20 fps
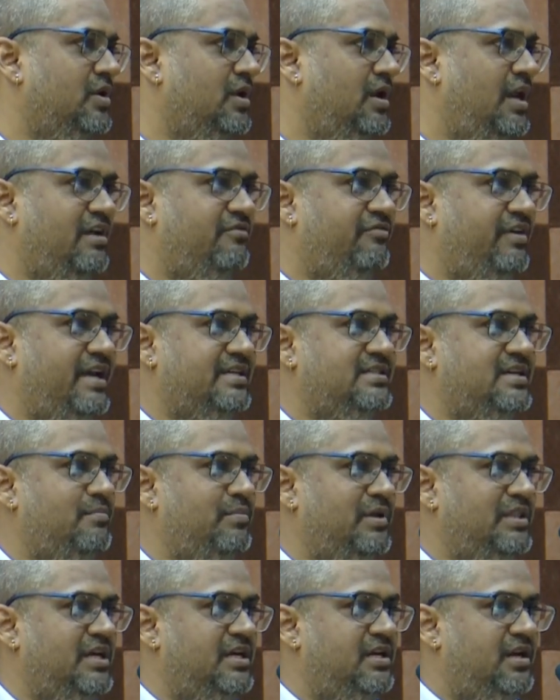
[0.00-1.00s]
Like for
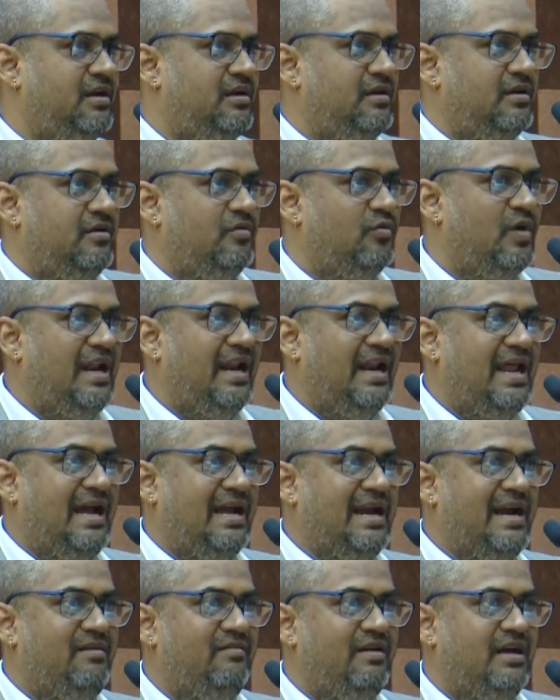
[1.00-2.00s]
example, there are 1
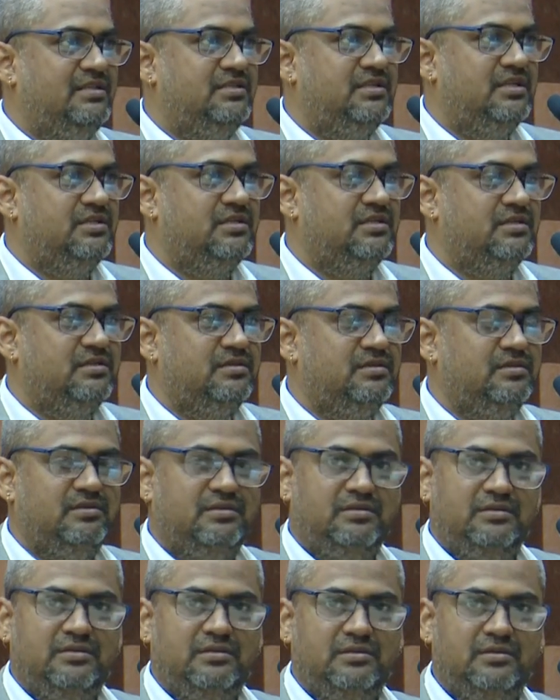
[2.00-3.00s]
lakh advances,
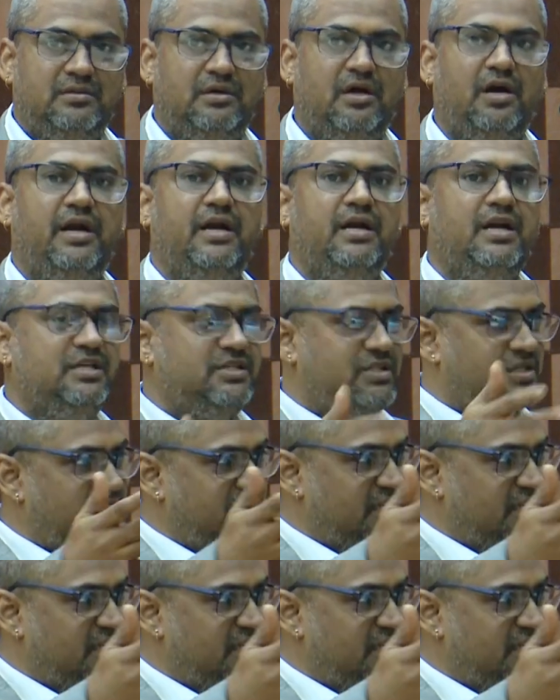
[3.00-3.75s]
or at least